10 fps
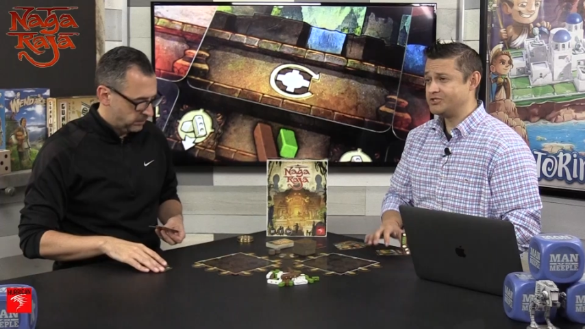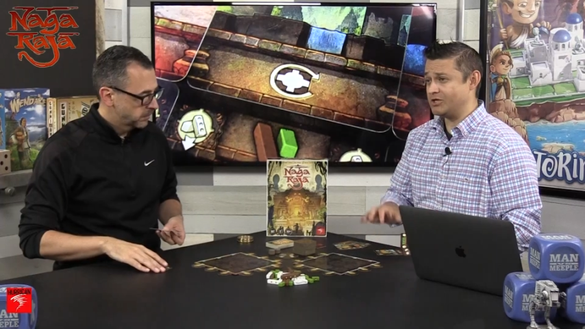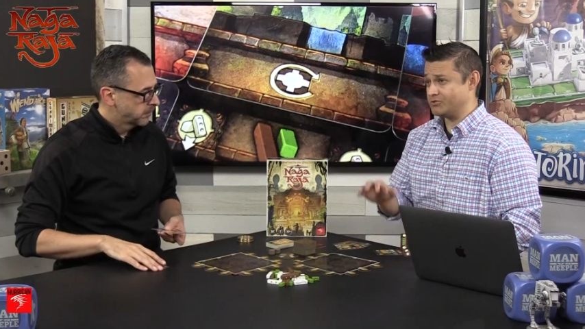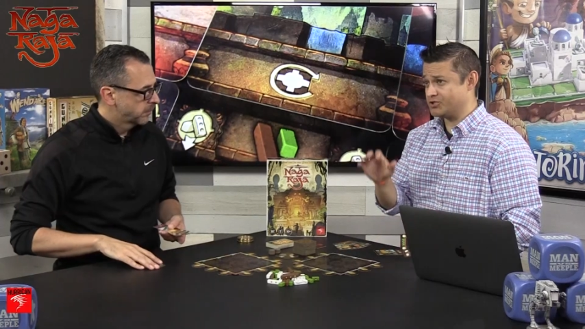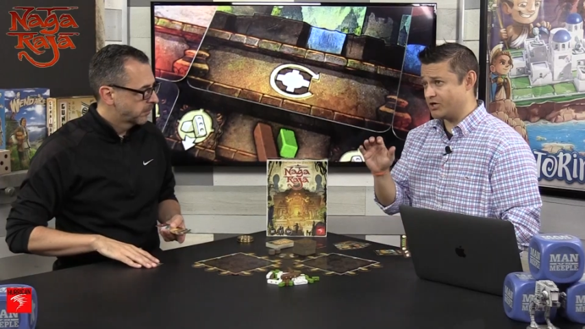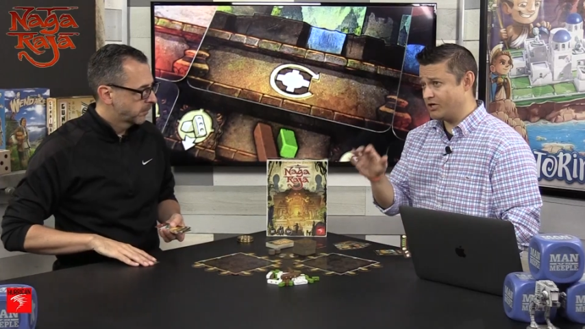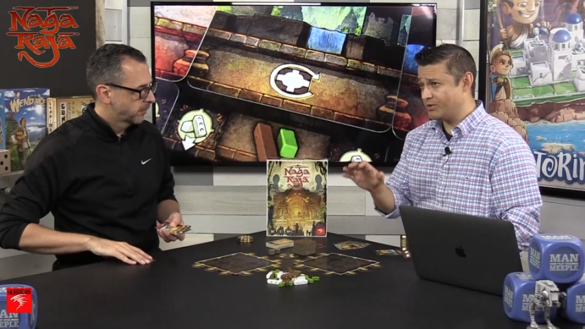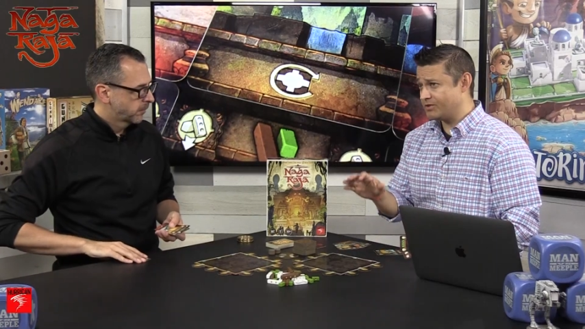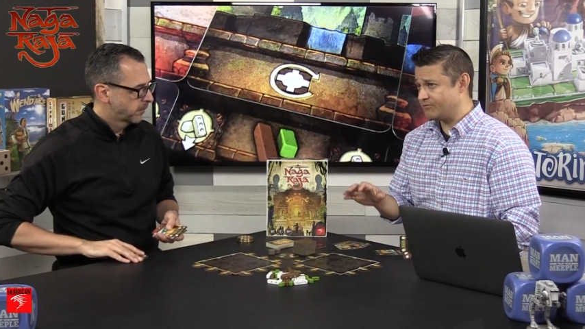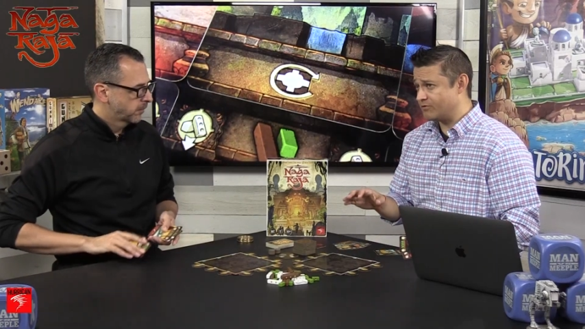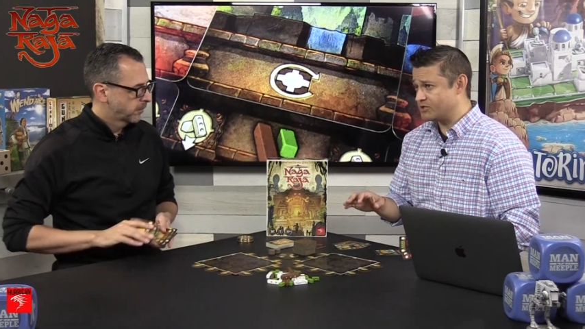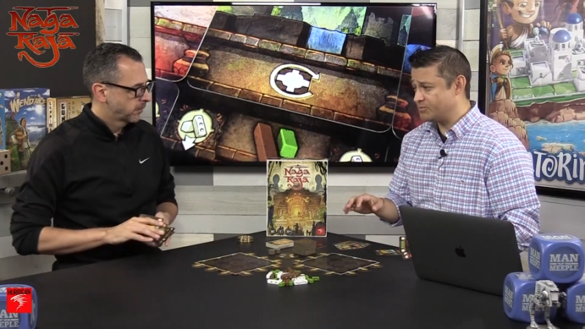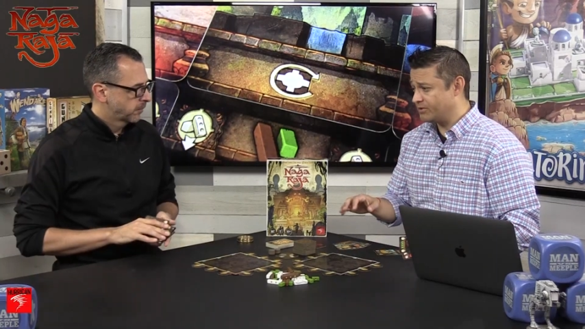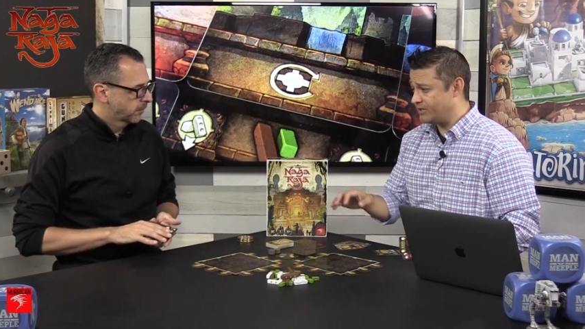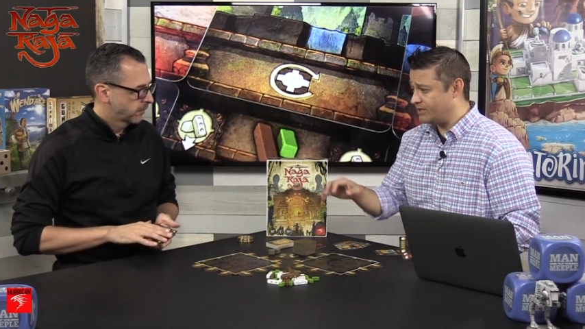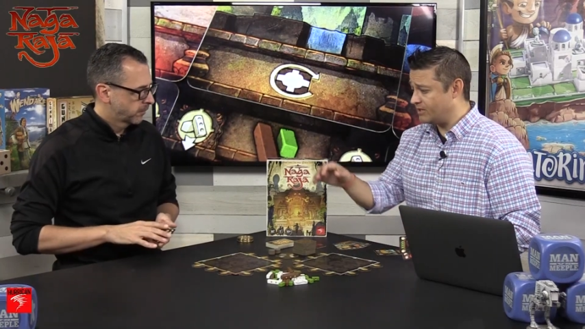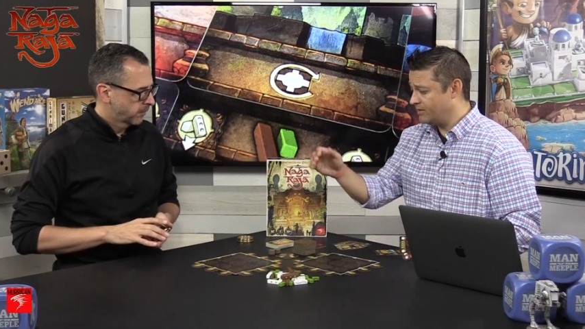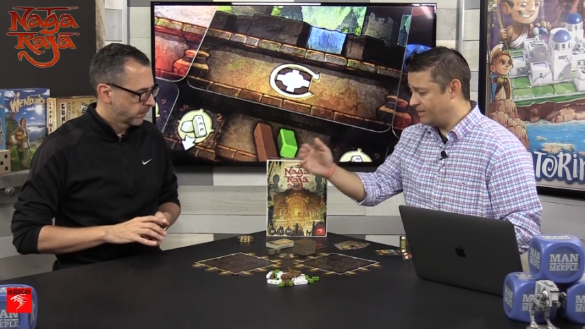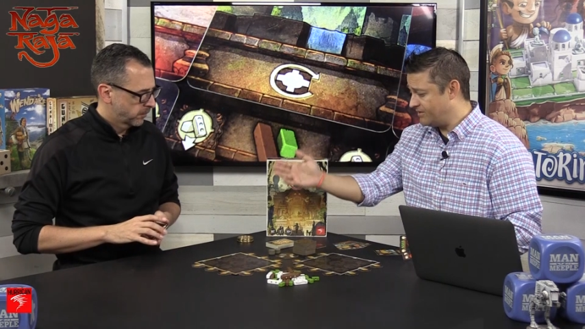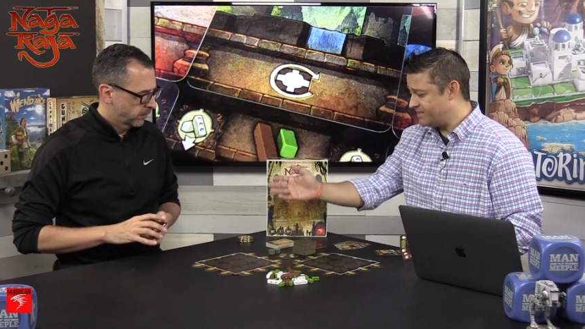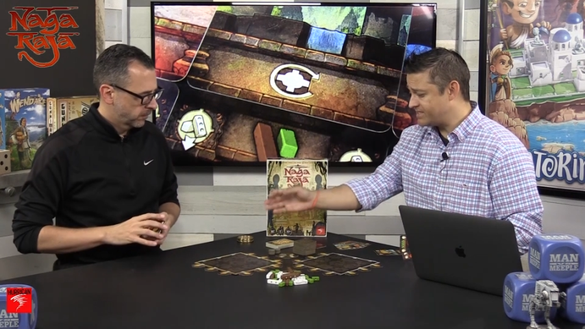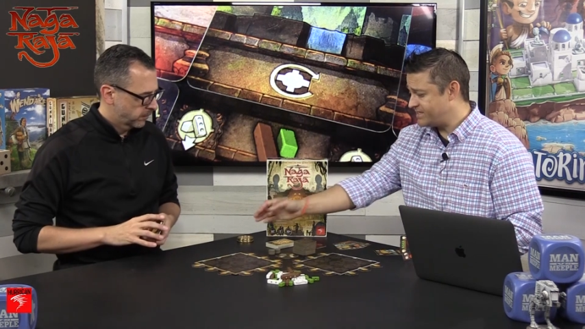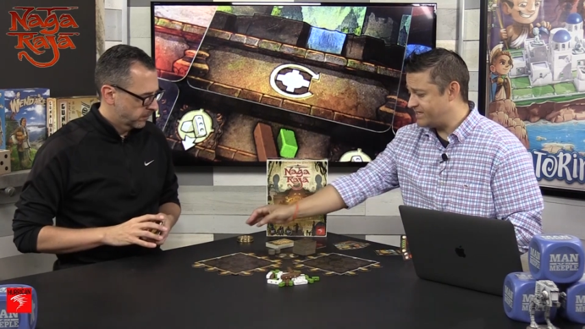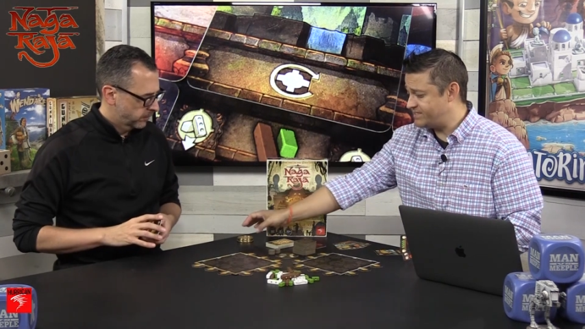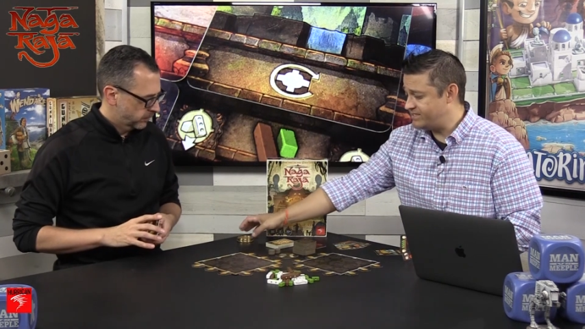Speaker 1: So starting with the first player, in this case,